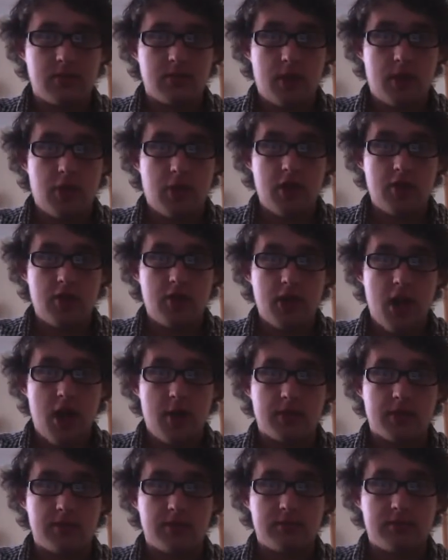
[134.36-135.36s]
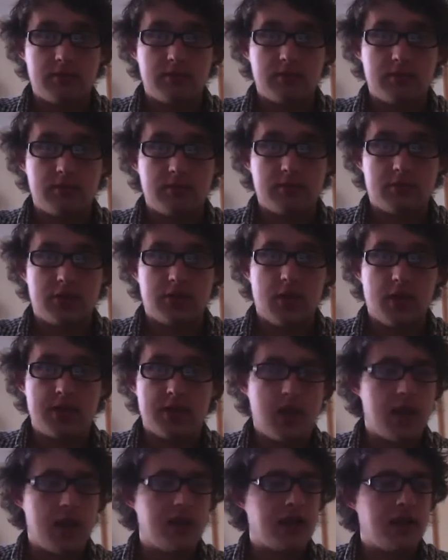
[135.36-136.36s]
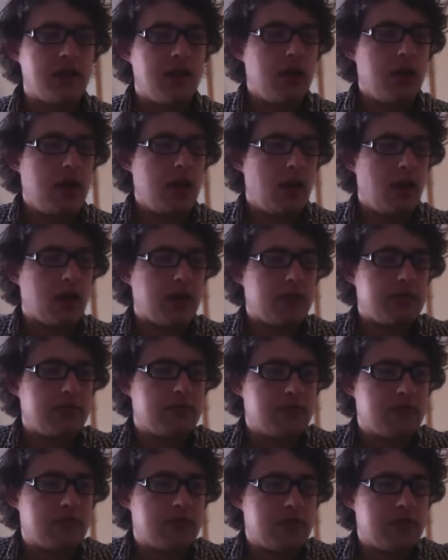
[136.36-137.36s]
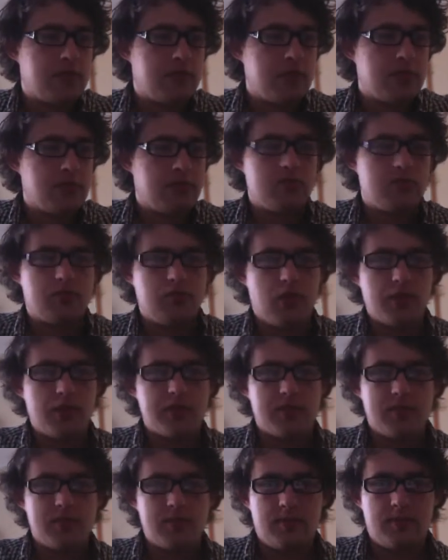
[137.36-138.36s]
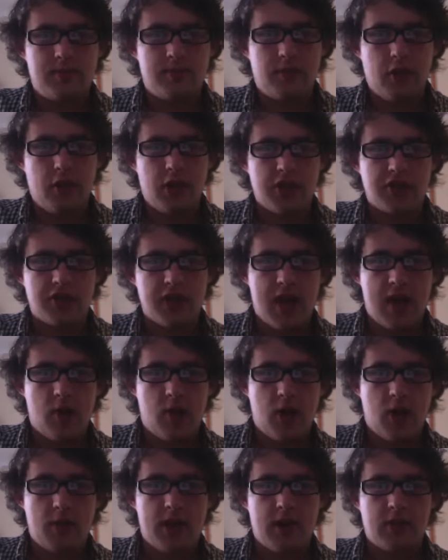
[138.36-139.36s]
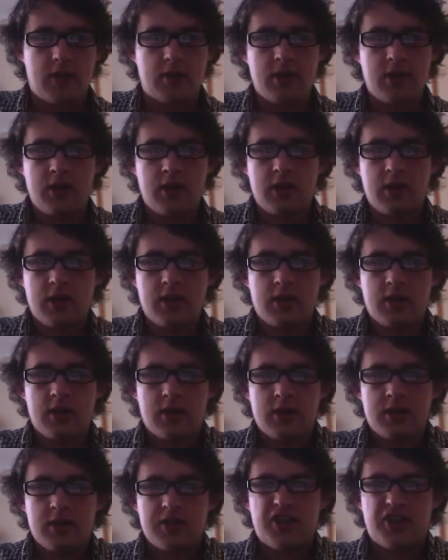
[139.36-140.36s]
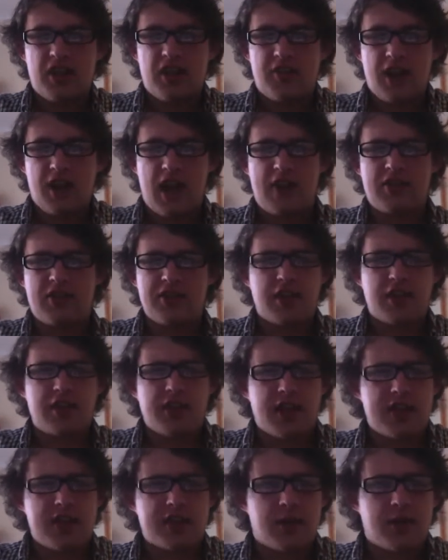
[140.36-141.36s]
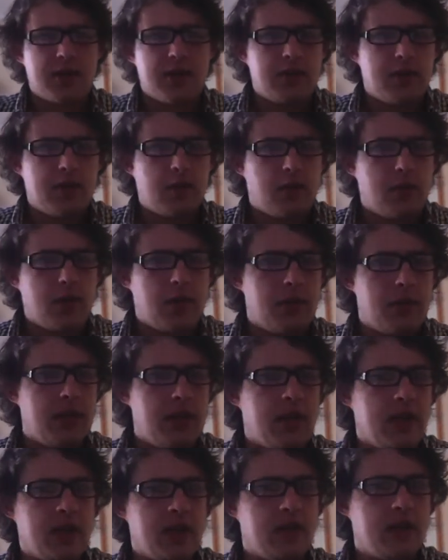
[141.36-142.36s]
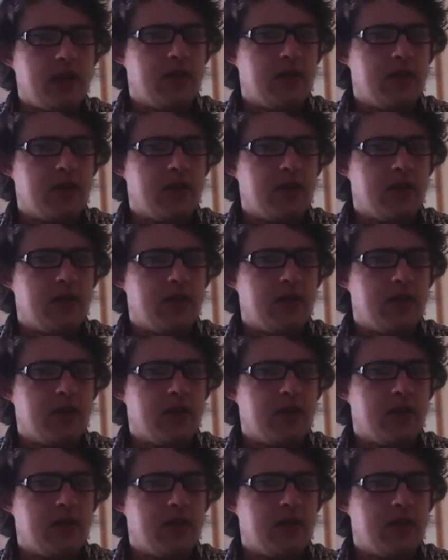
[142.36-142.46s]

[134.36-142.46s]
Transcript: got a Eurogamer. So excited! I'm going to run some footage now about stuff I haven't done yet, so I don't know what it will be.